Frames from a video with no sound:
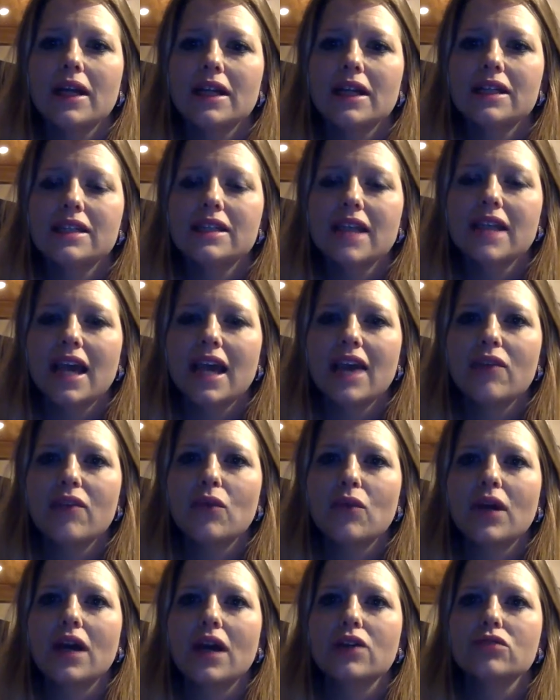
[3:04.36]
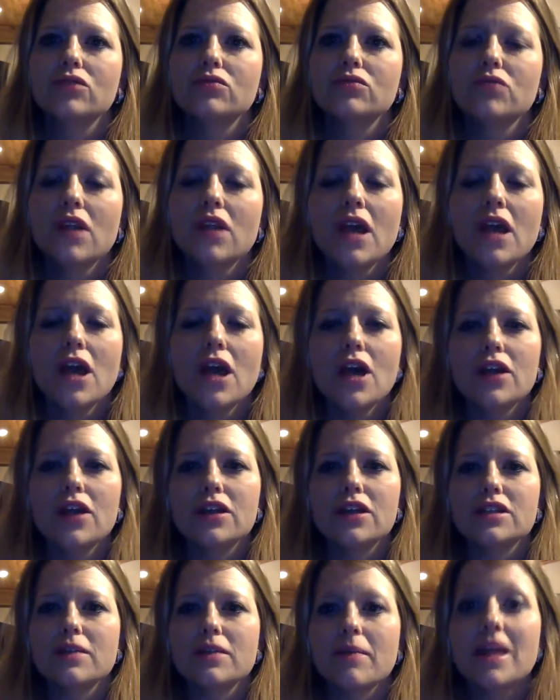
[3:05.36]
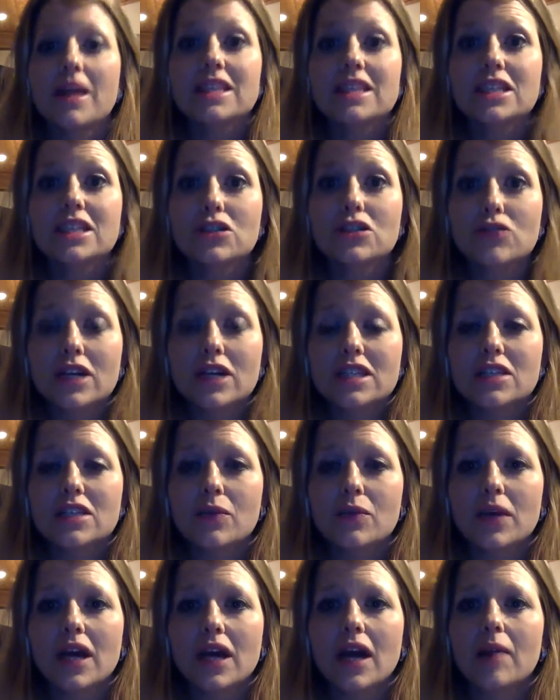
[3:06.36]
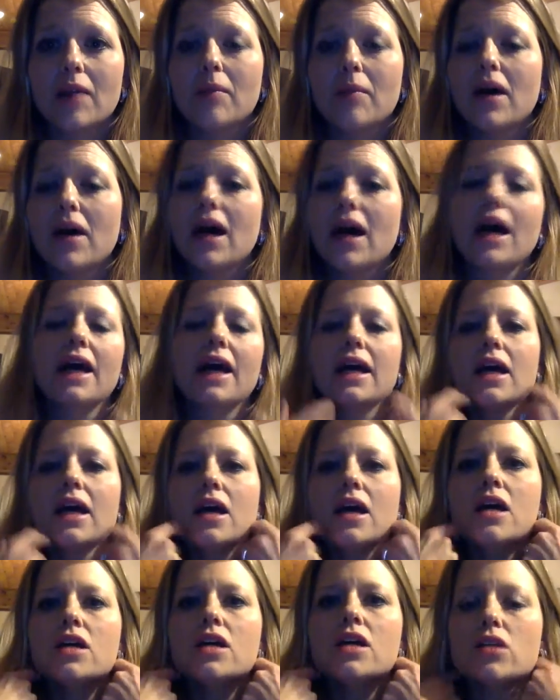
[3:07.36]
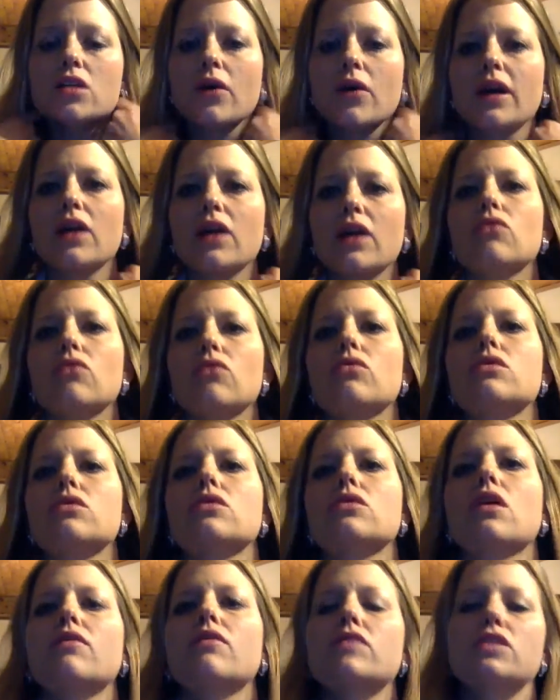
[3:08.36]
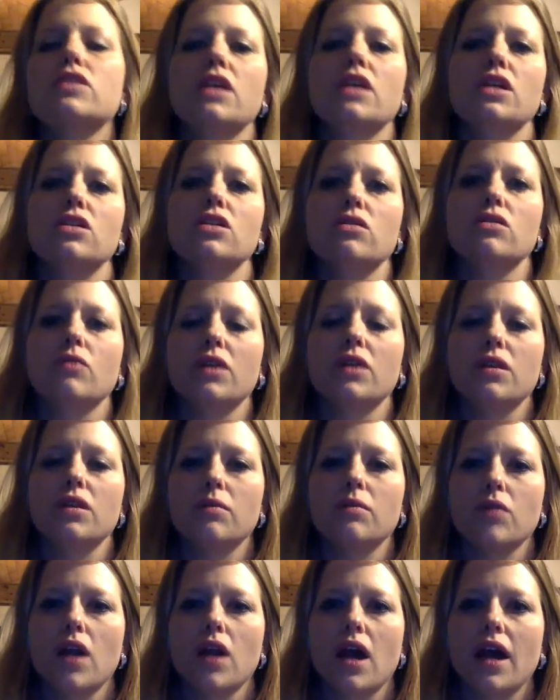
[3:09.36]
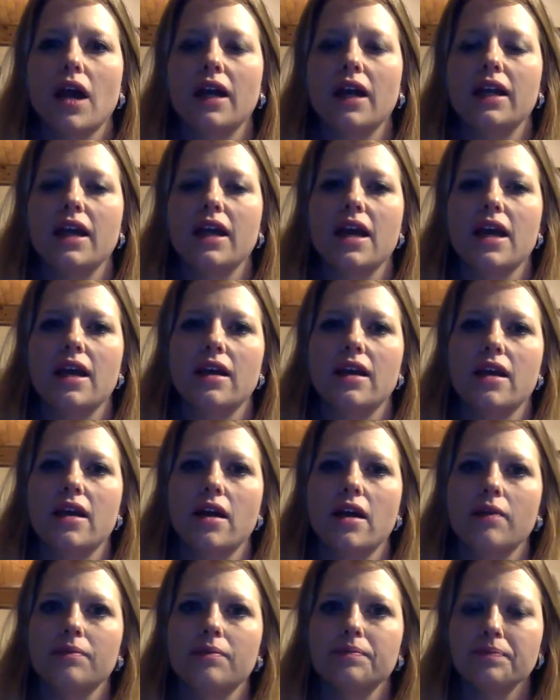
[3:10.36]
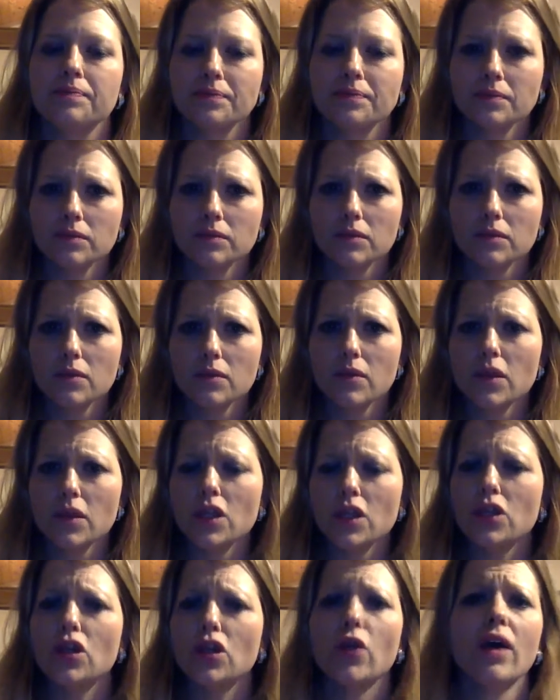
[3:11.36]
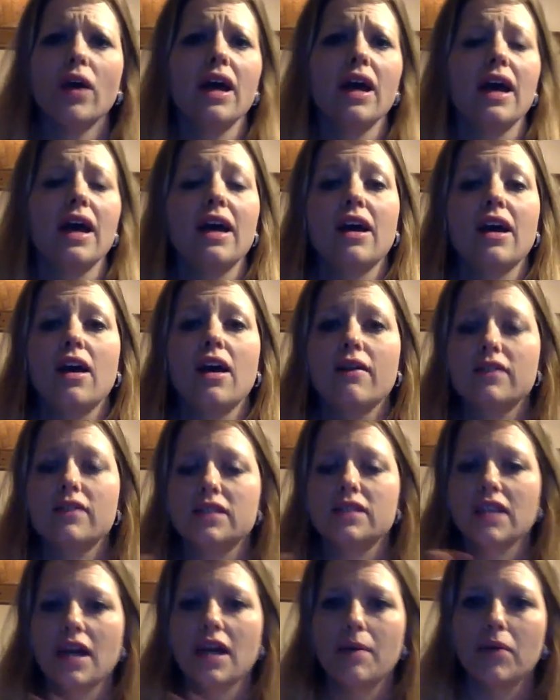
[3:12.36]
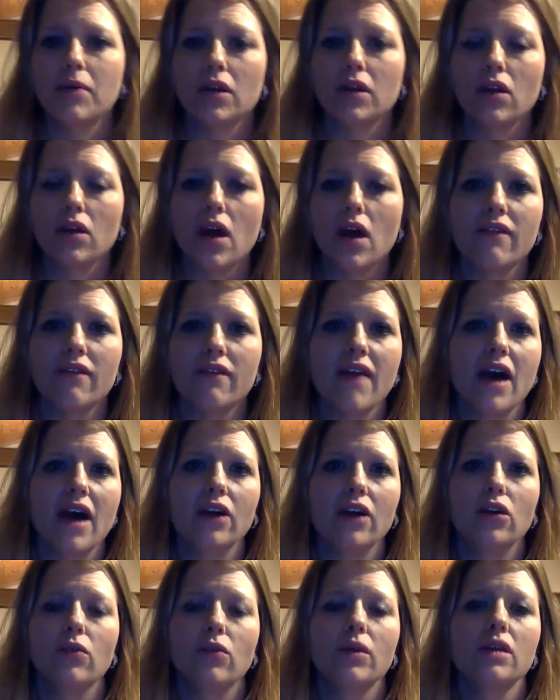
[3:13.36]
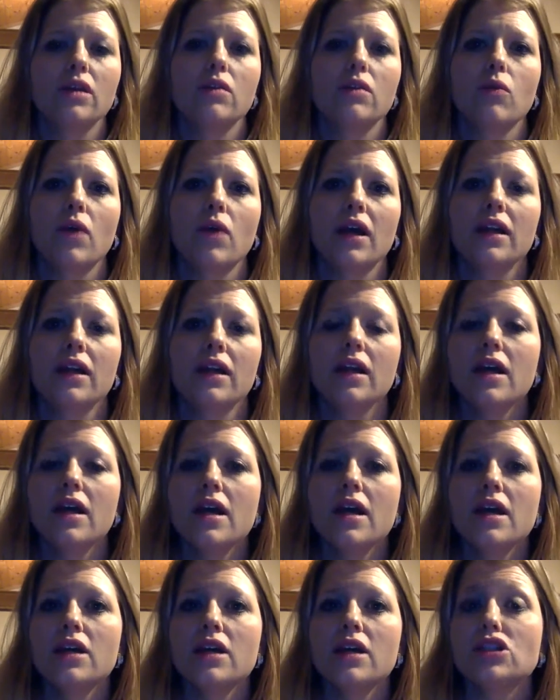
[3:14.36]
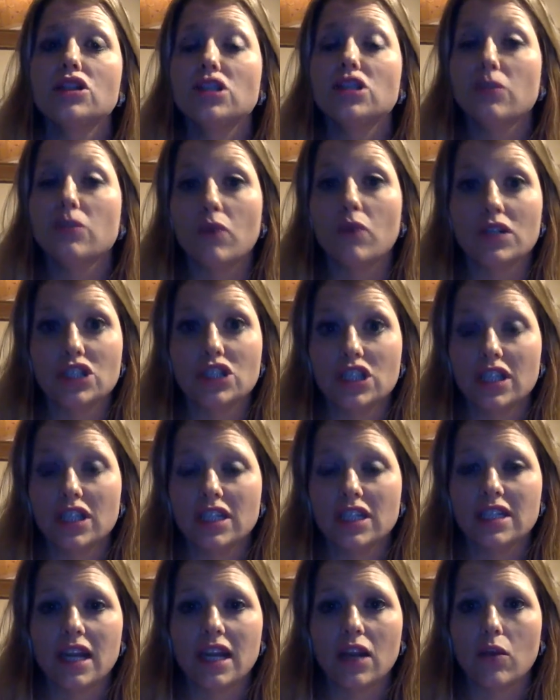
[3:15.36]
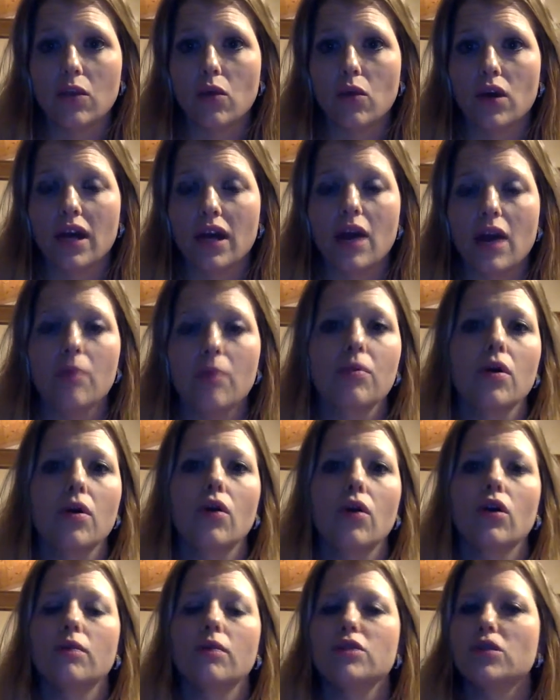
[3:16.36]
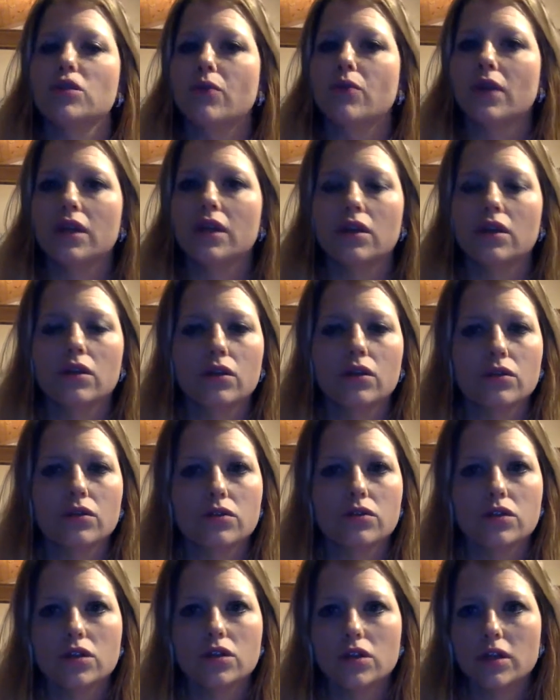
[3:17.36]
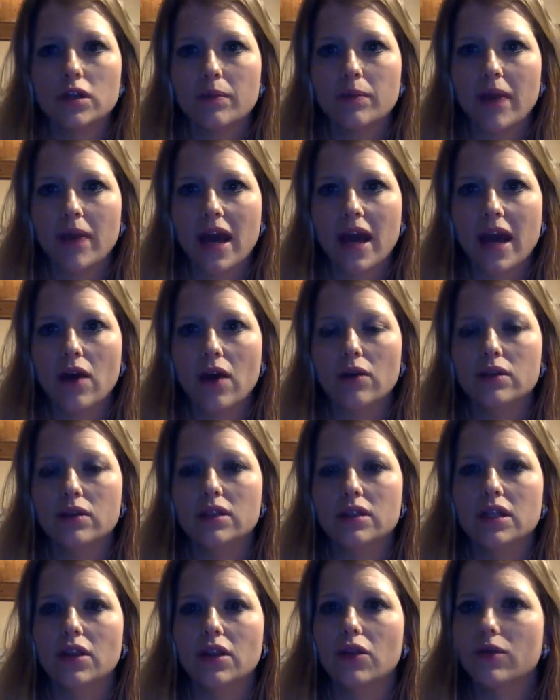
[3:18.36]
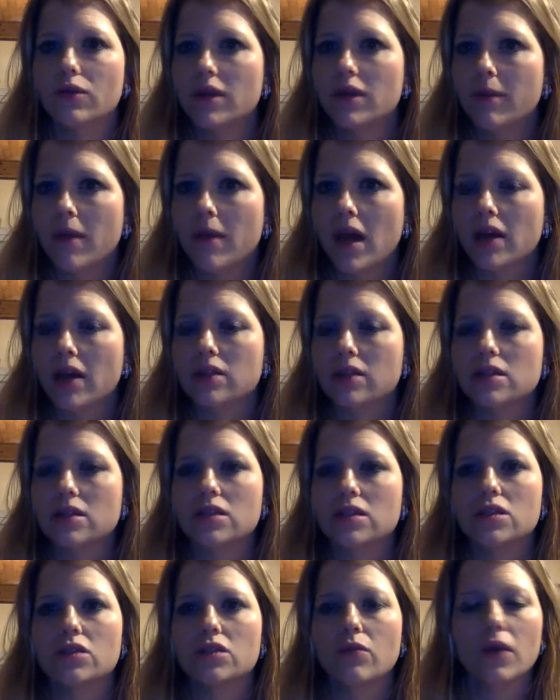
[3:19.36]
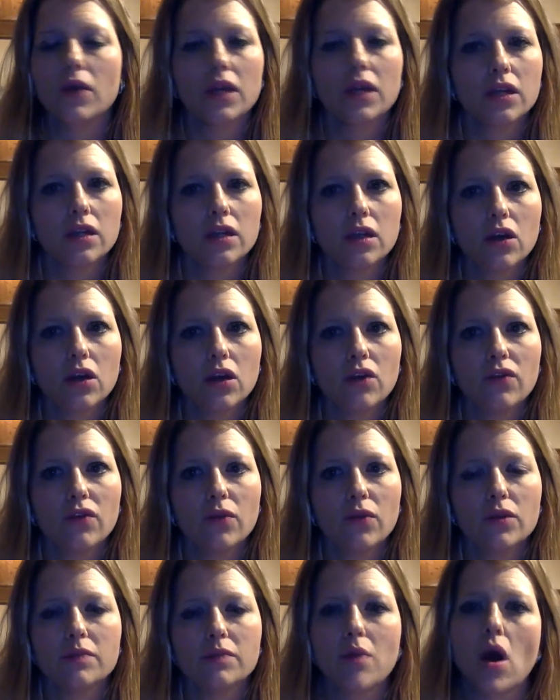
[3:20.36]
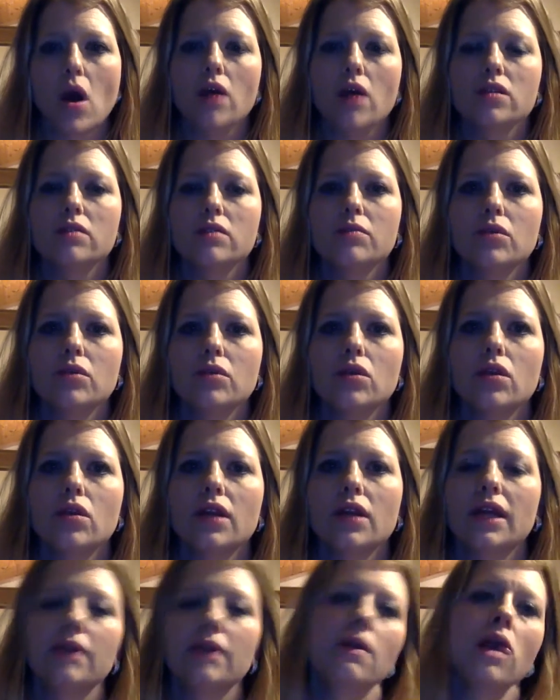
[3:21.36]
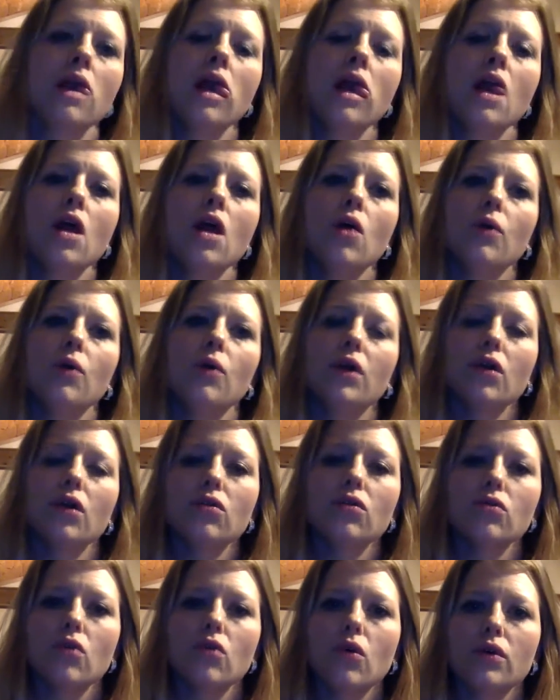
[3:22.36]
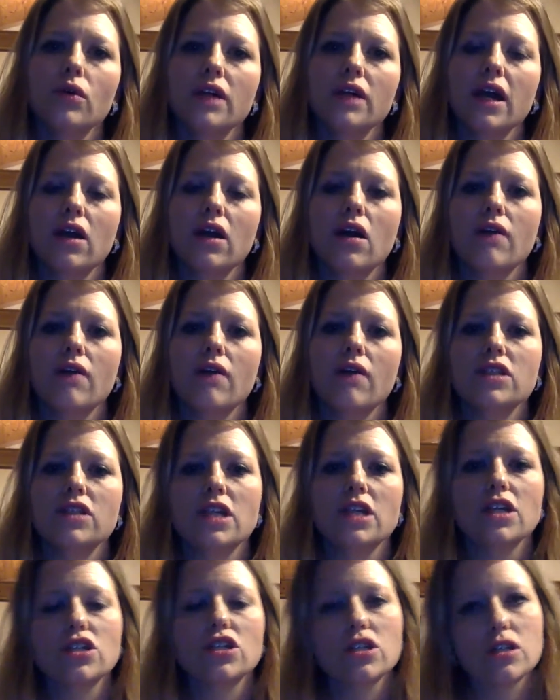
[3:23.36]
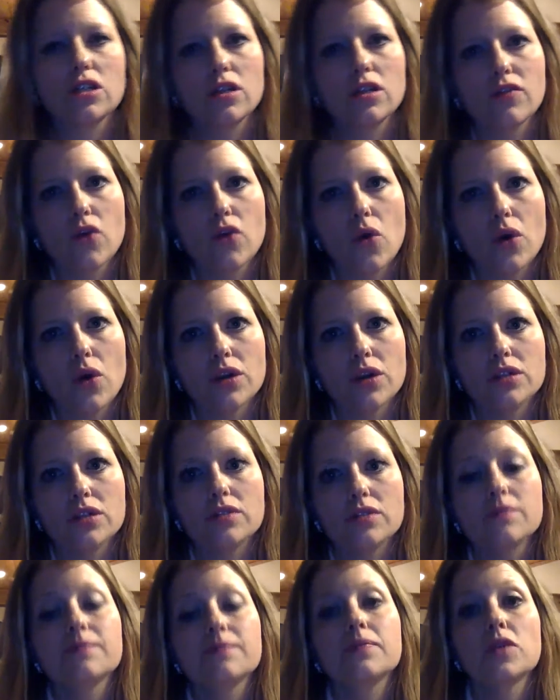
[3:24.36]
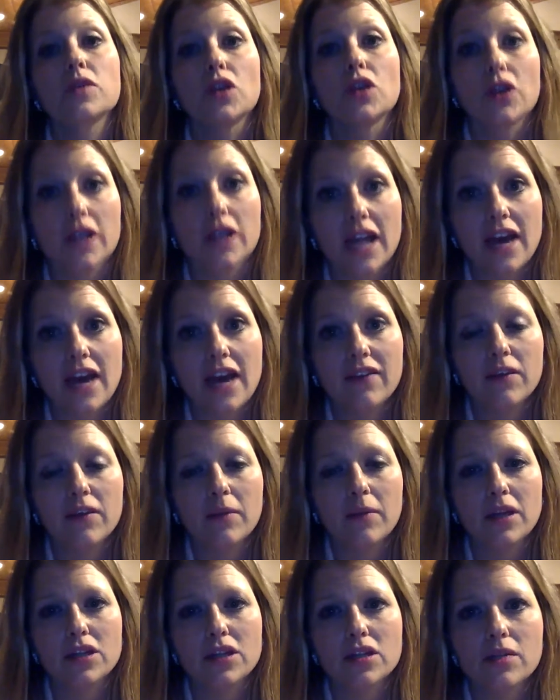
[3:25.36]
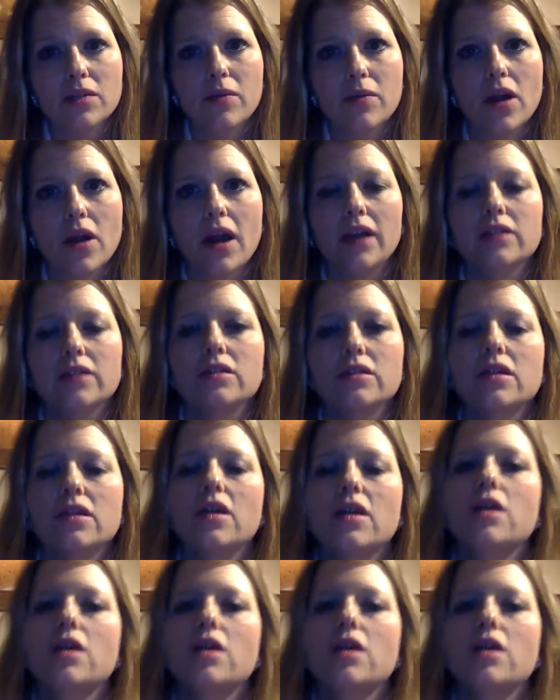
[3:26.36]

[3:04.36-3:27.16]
to save. We got this amazing dress that we got to buy. So I go through this conversation with the bride, and I put a lot of value into what she needs out of the workout program. She wanted to lose 30 pounds in 3 months, and she wanted to know if it was possible. And we go through the whole entire conversation, and of course, you're going to have to mention the price.